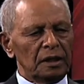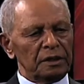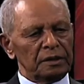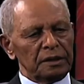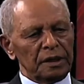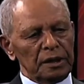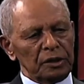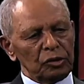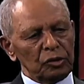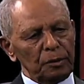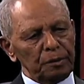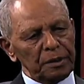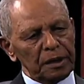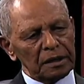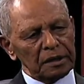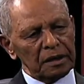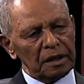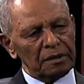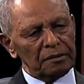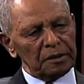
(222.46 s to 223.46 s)
The
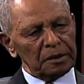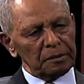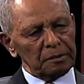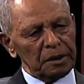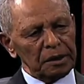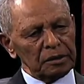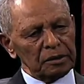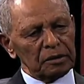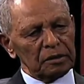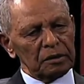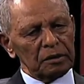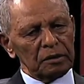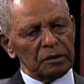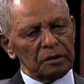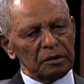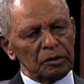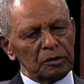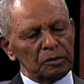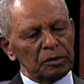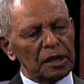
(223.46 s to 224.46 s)
Ethiopian government
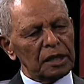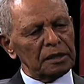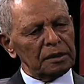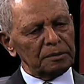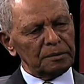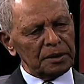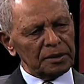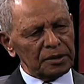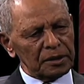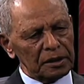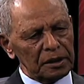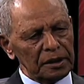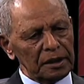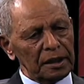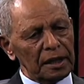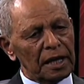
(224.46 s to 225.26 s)
unanimously